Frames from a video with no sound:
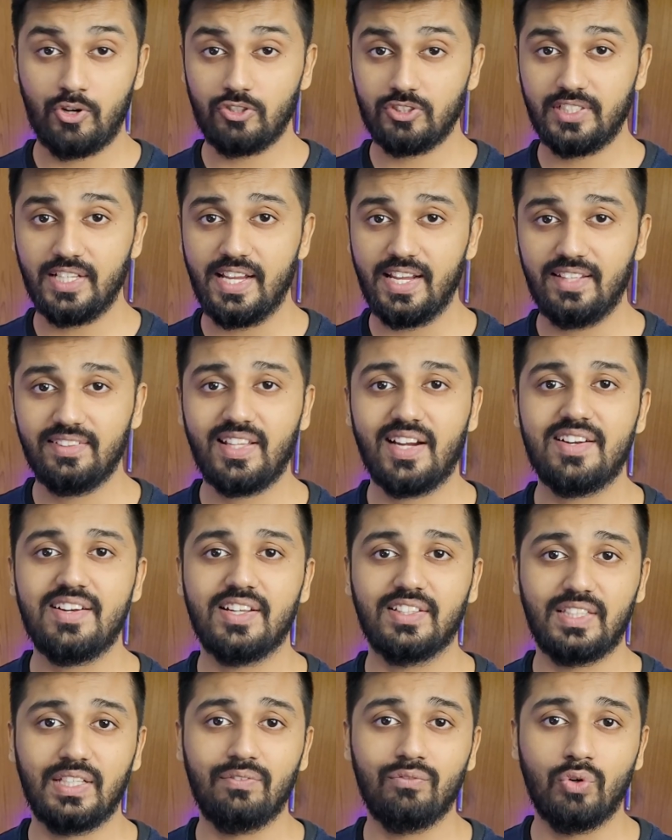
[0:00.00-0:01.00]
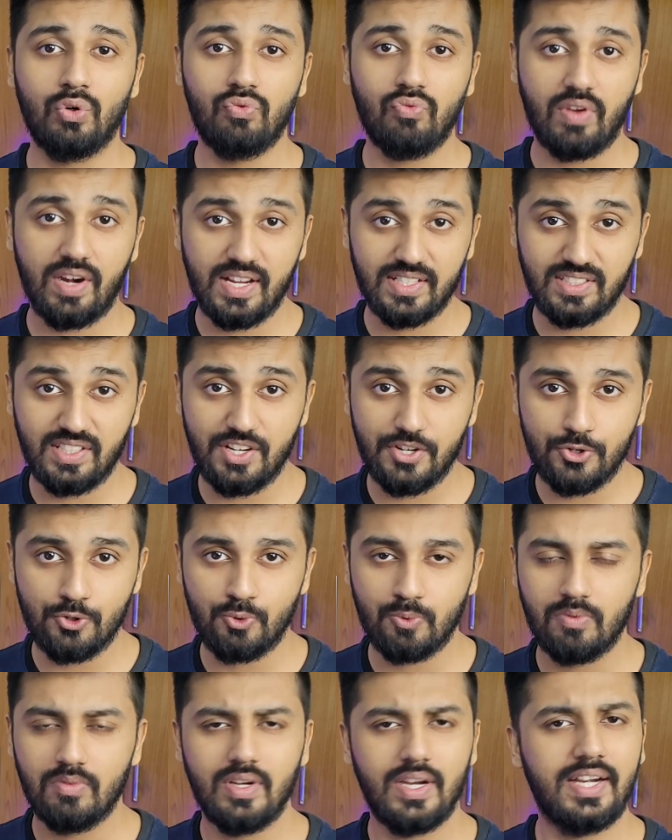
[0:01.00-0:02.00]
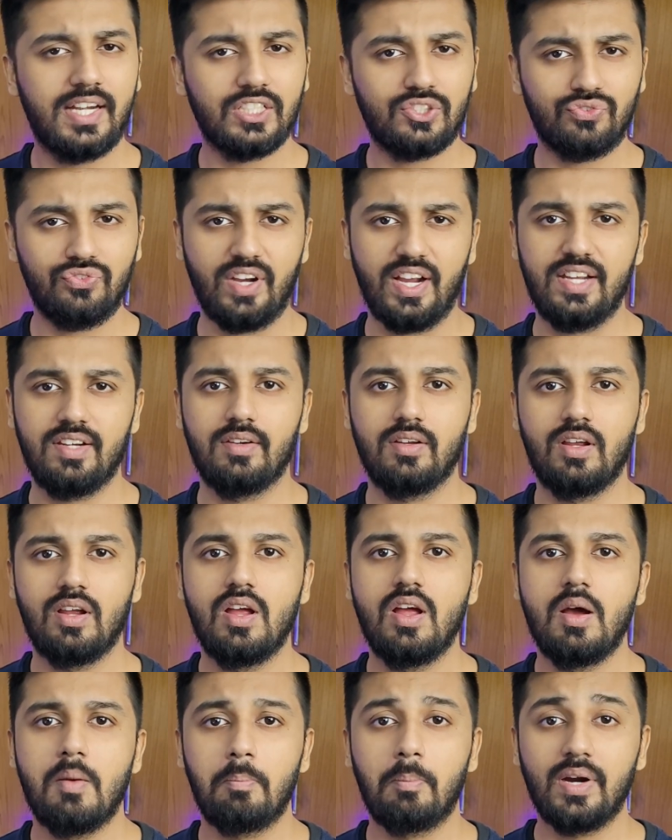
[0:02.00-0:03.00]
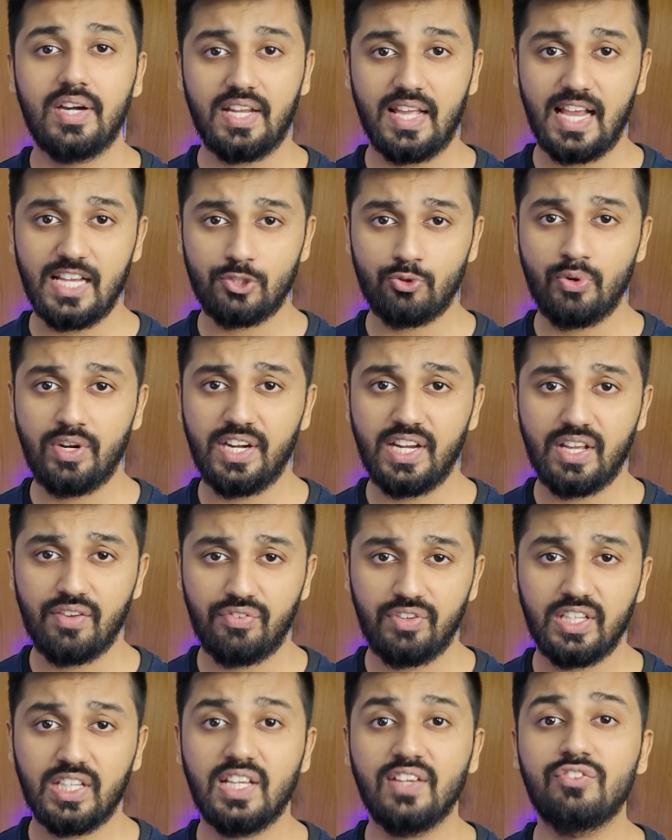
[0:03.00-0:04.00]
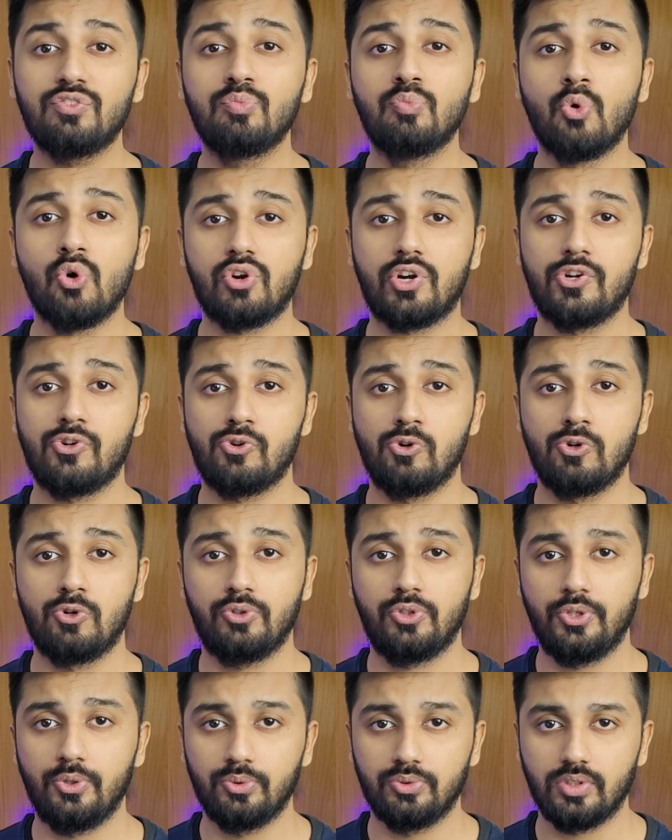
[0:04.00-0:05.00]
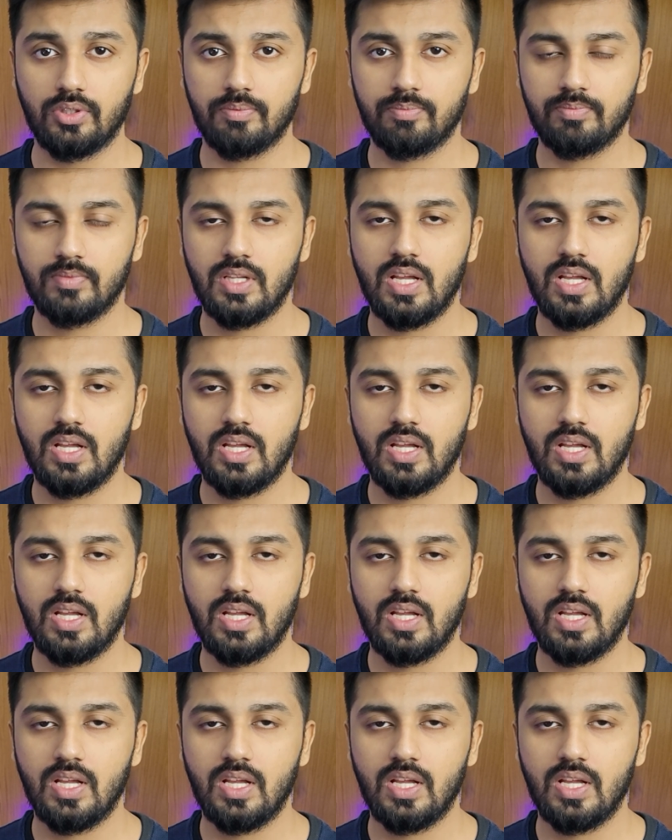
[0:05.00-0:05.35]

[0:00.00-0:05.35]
not saying that Nothing Phone 1 has an issue, it is fine, but S20 FE gives more control to the user.